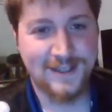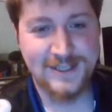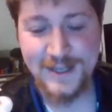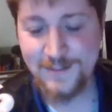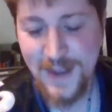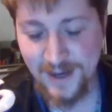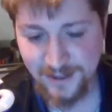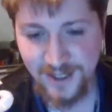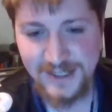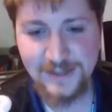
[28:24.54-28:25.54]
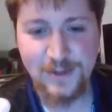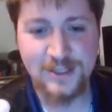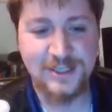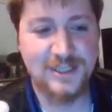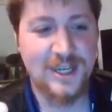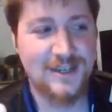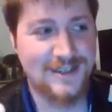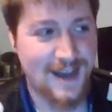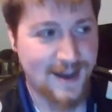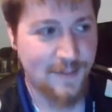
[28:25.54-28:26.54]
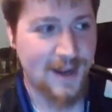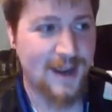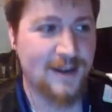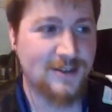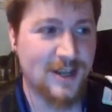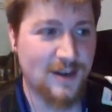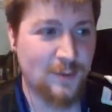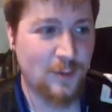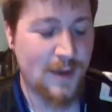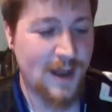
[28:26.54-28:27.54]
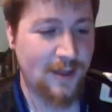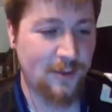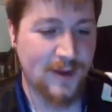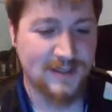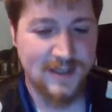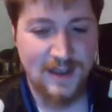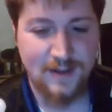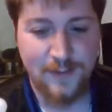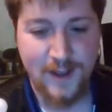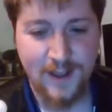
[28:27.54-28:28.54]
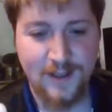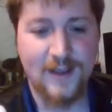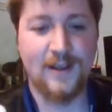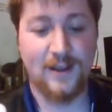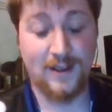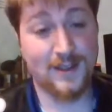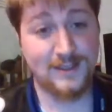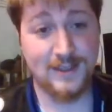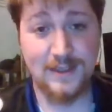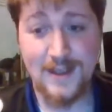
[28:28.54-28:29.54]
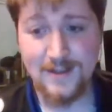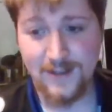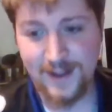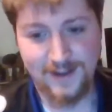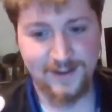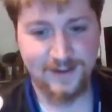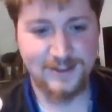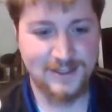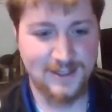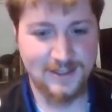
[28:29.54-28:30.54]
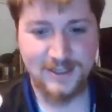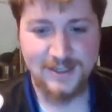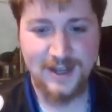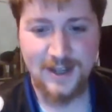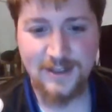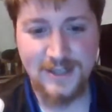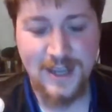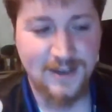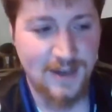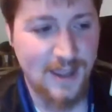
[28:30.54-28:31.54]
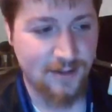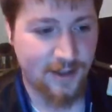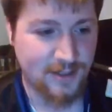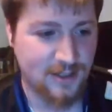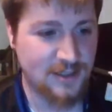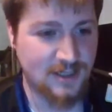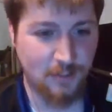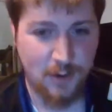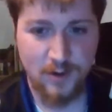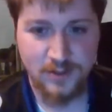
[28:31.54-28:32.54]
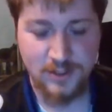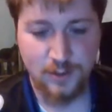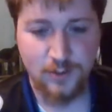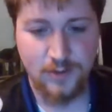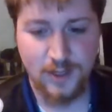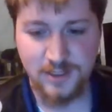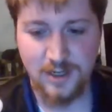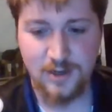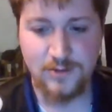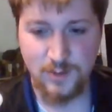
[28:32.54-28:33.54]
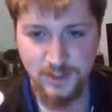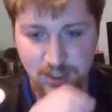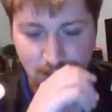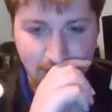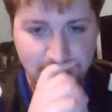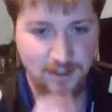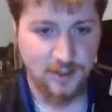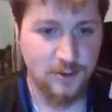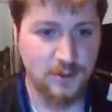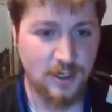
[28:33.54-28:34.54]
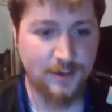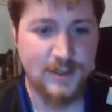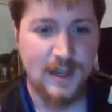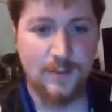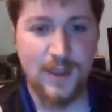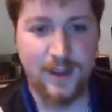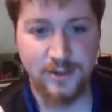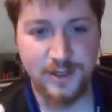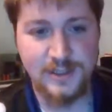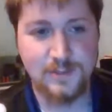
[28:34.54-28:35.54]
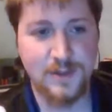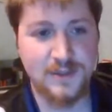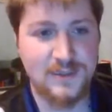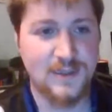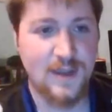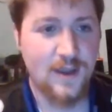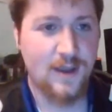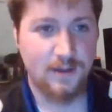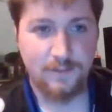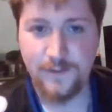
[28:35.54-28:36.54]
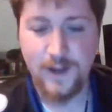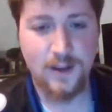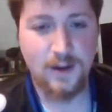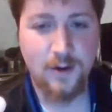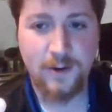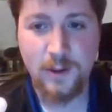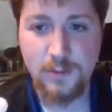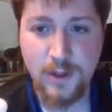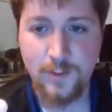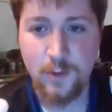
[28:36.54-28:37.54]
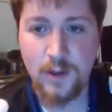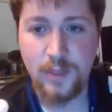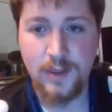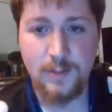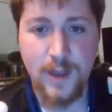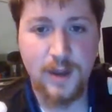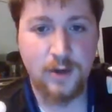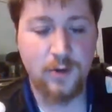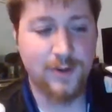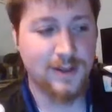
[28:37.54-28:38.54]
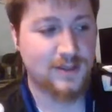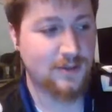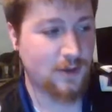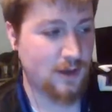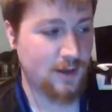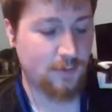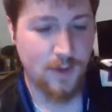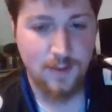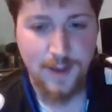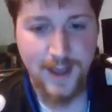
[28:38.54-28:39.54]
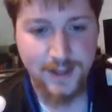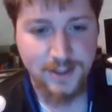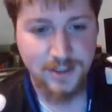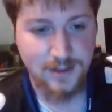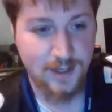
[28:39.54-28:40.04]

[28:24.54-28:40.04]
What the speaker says: She made adjustments. She dominated Jennifer Maia the rest of that fight. And that's the thing. Like, it's just not the technique. Like, she's smart too. Like, she knows what she needs to do. She knows how to make adjustments. Fucking arguably won the Amanda Nunes rematch.